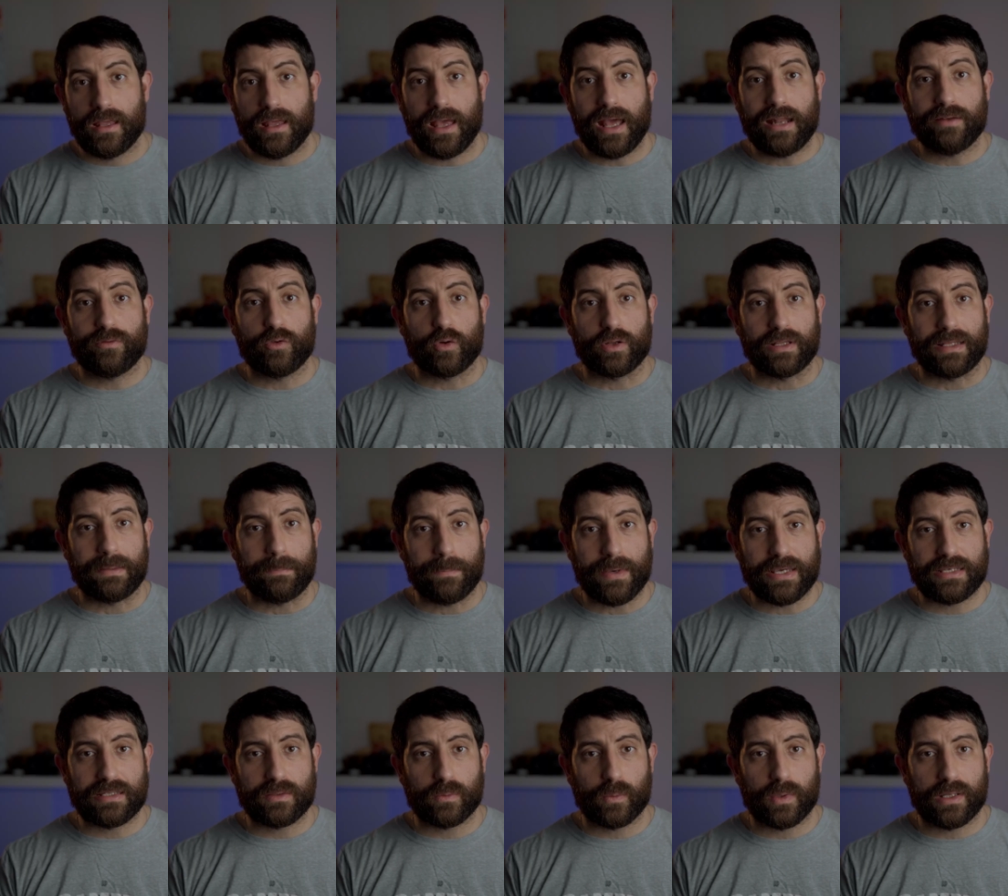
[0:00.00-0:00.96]
And for the
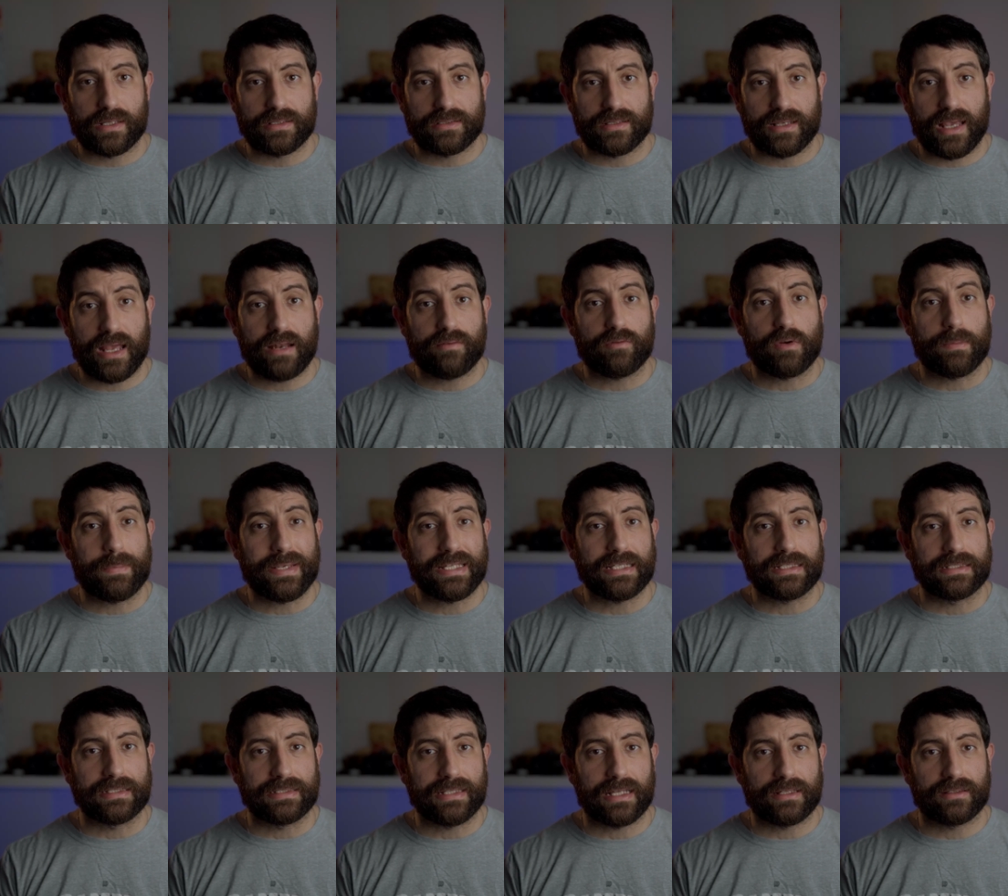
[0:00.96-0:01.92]
impatient ones, and
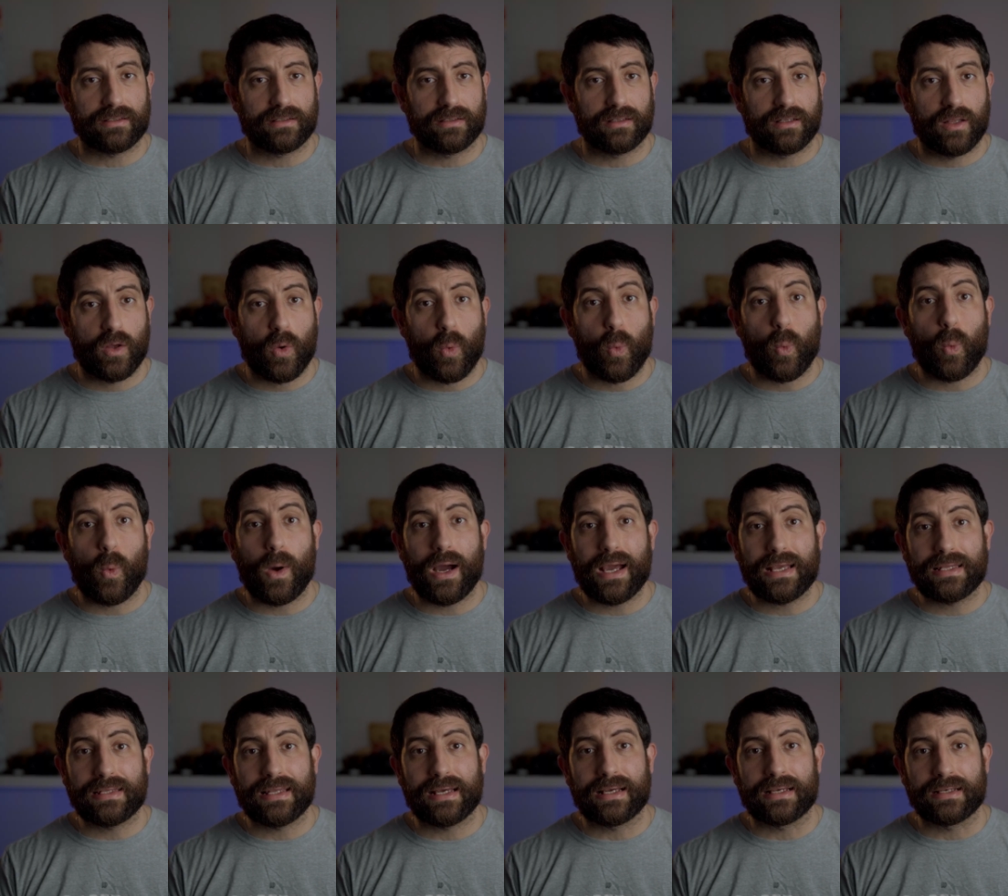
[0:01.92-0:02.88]
repeating the title,
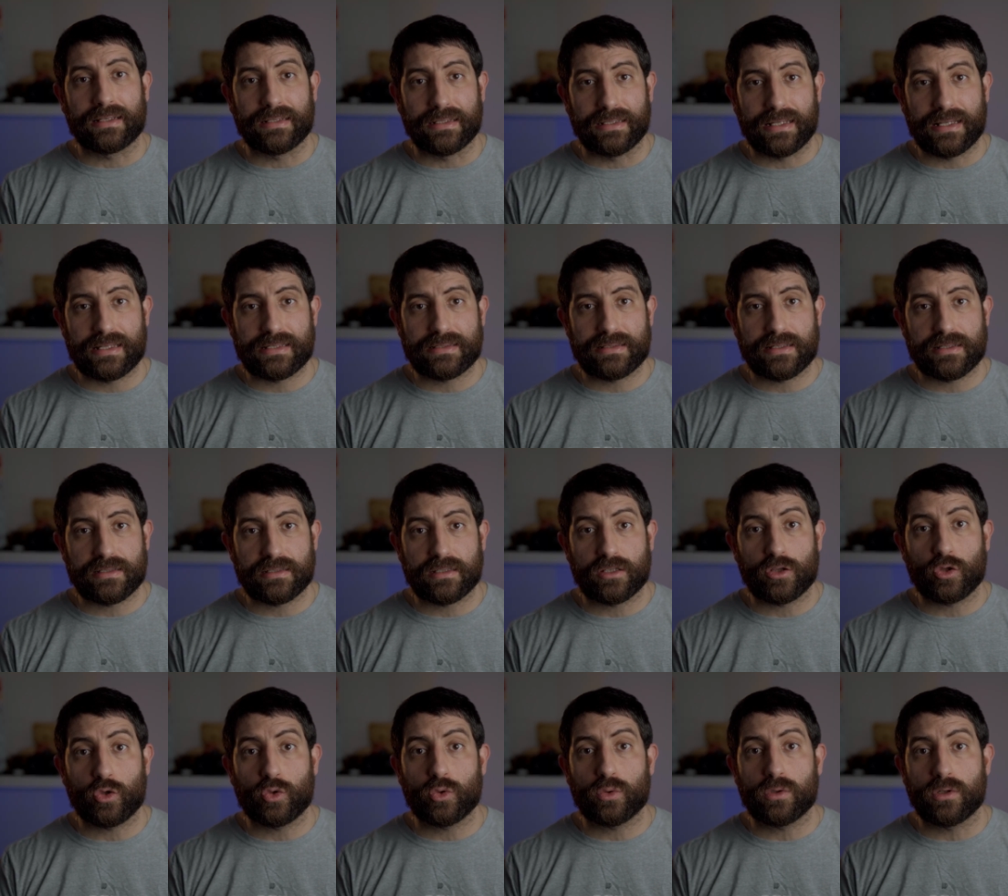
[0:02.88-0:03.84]
wide-angle lenses
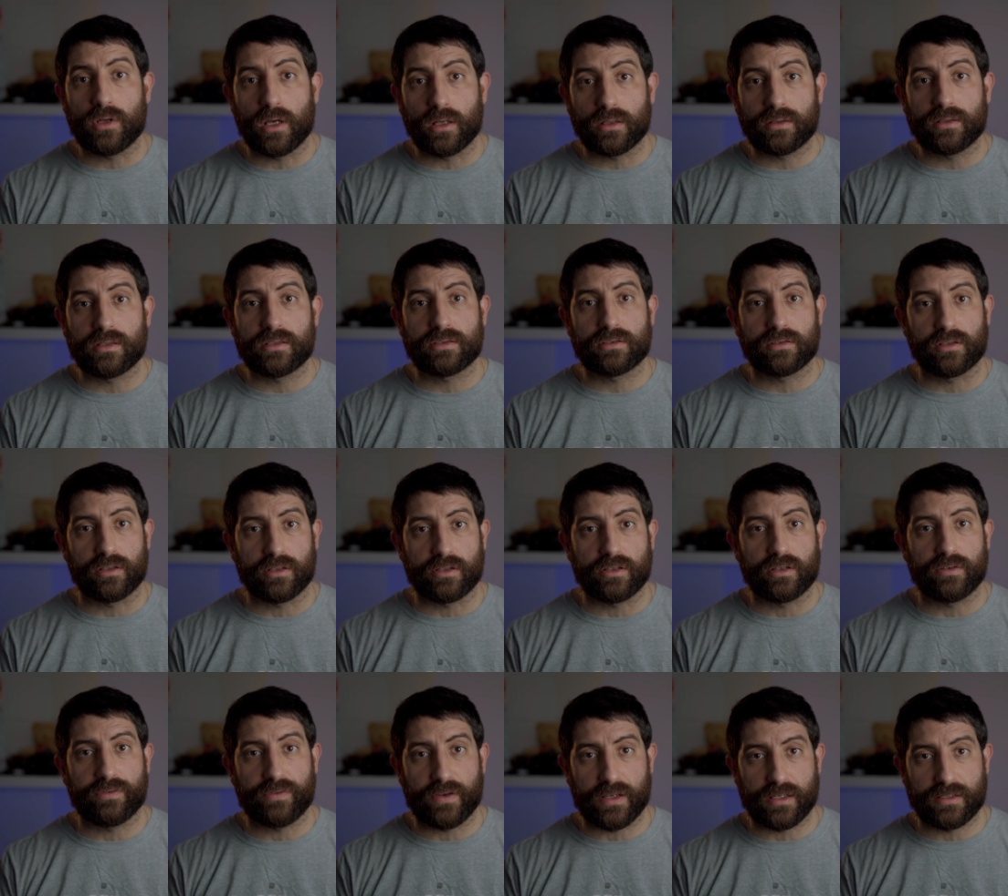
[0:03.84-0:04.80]
do not distort
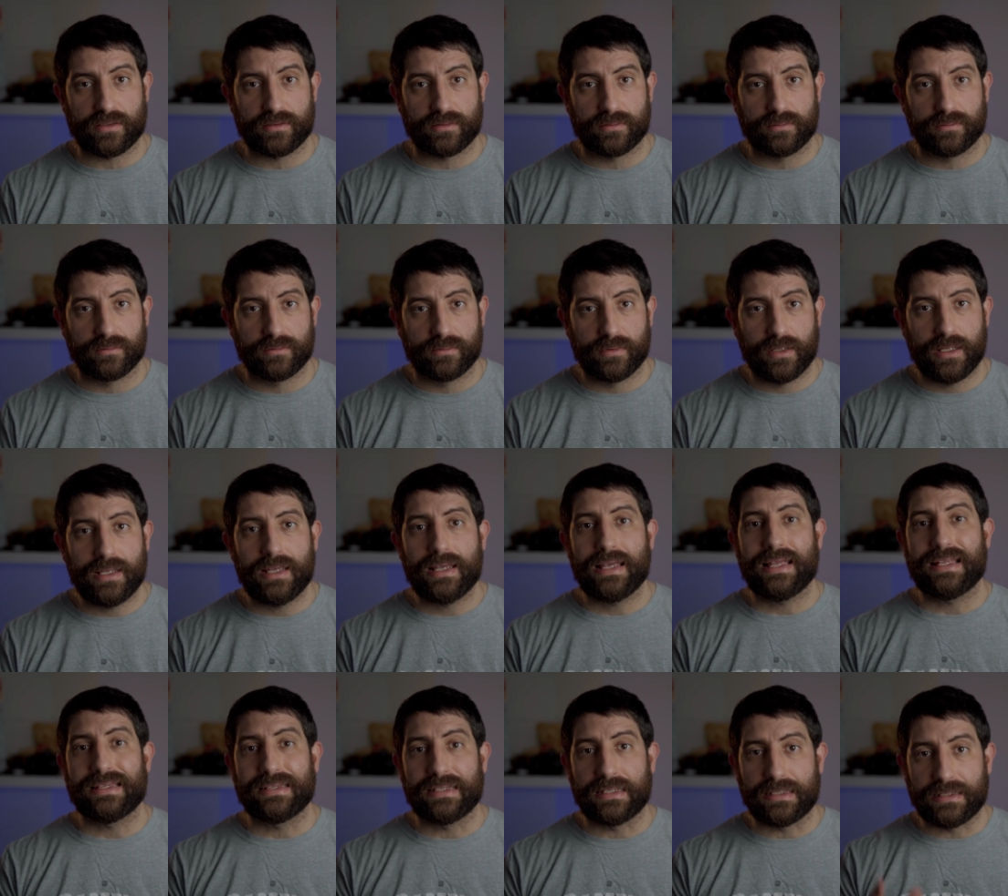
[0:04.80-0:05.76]
your face.
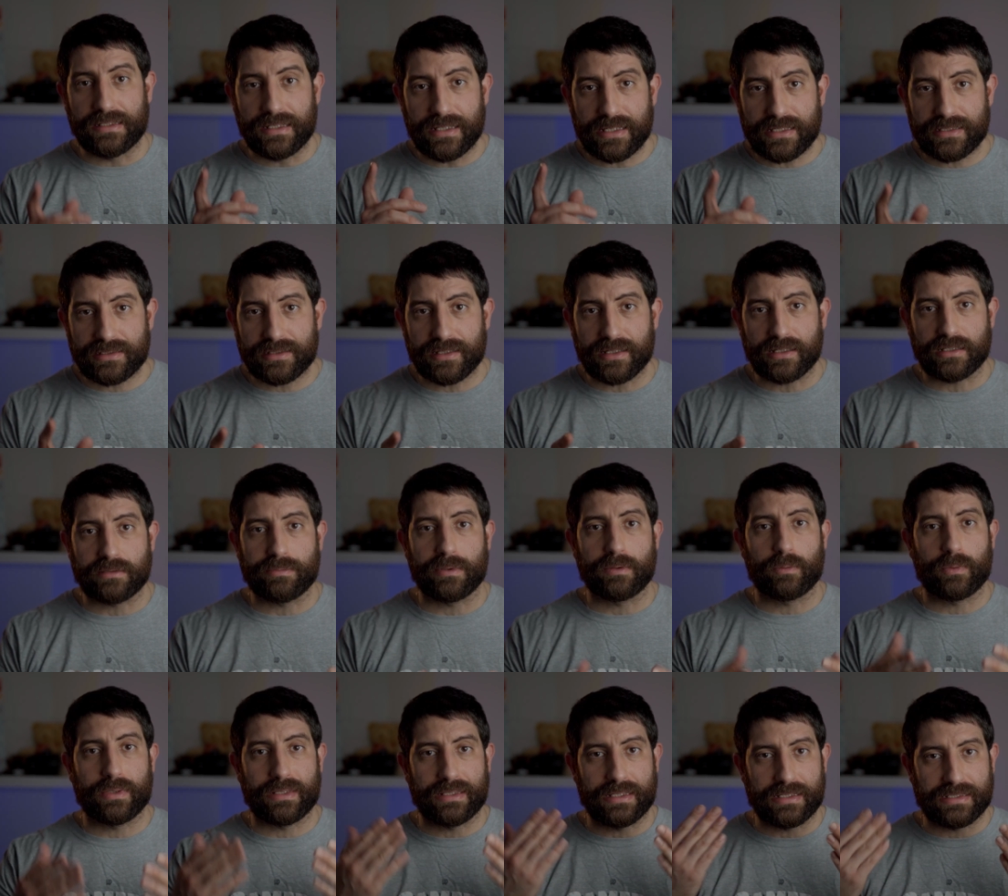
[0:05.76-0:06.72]
The distance
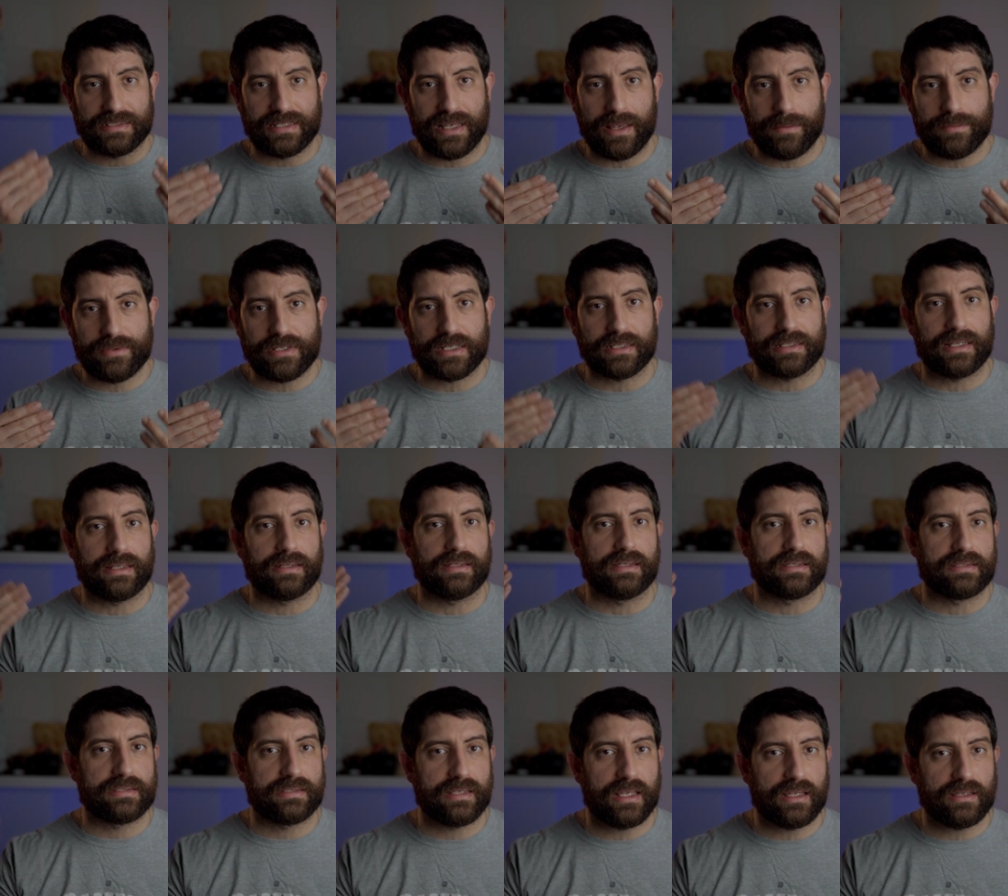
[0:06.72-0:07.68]
between the subject and
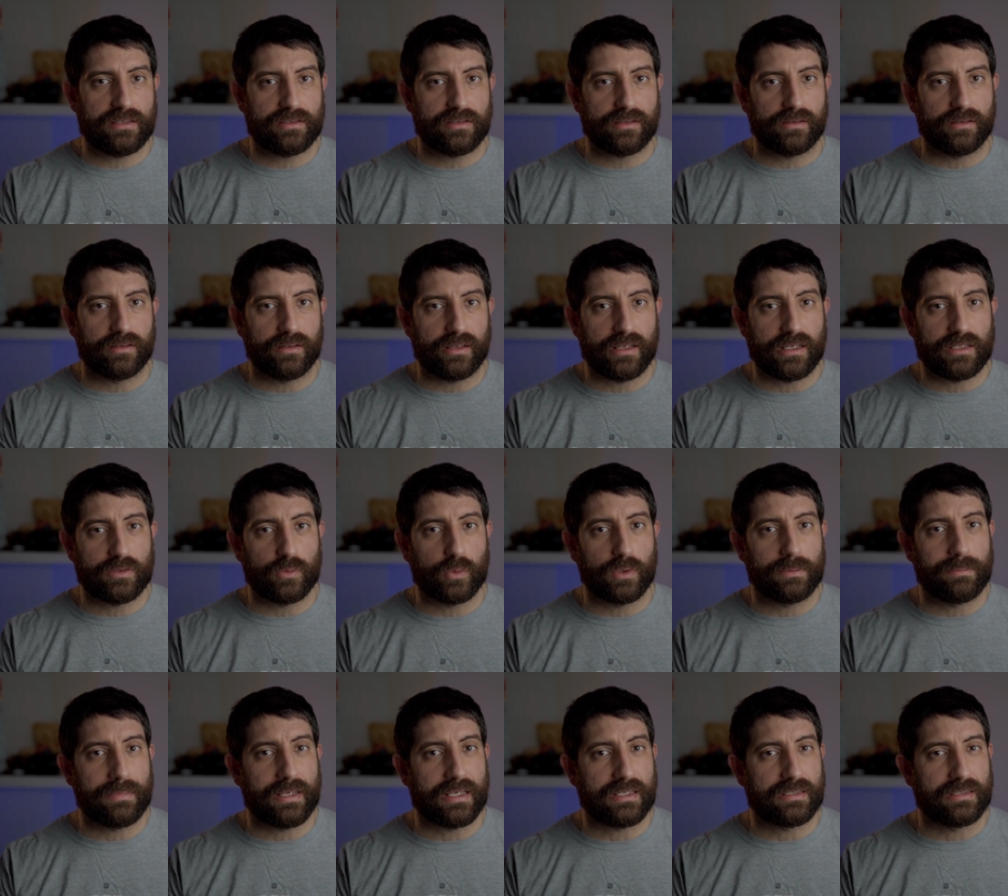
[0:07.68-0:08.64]
the sensor is
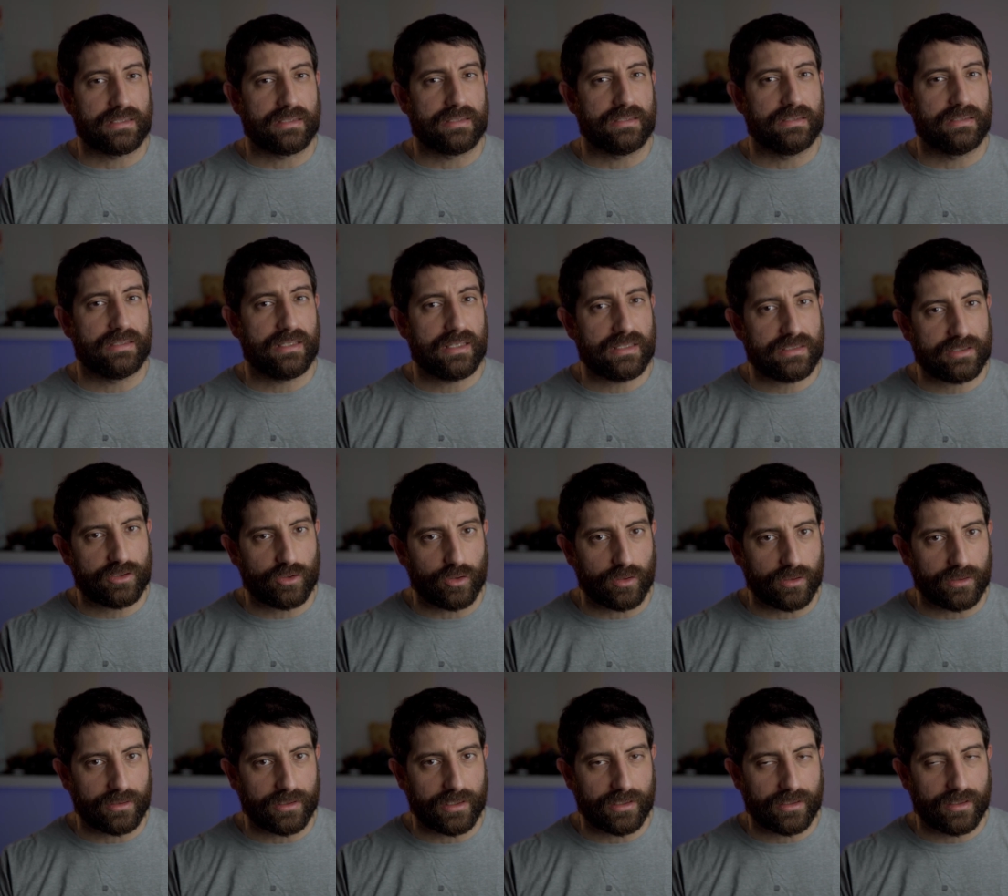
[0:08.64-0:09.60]
what makes it
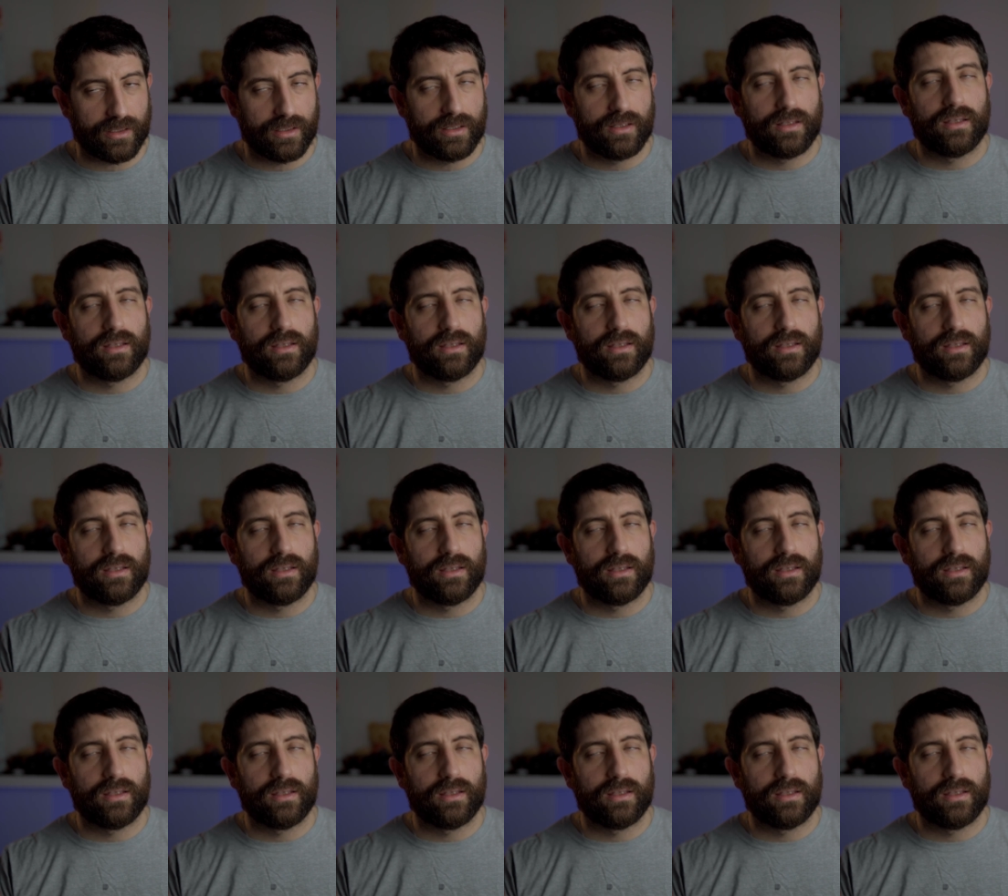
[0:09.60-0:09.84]
distorted.